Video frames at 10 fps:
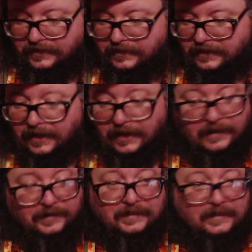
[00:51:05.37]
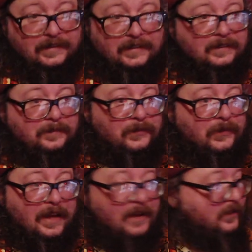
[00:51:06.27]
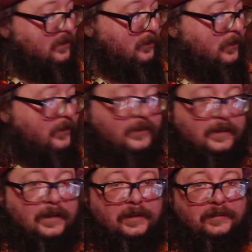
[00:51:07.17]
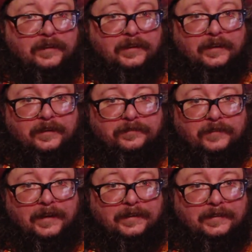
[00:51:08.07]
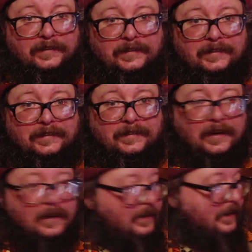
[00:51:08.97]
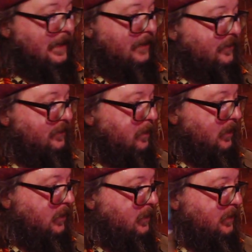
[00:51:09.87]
Uh, the, the absolute worst thing I could think of, find, uh, bow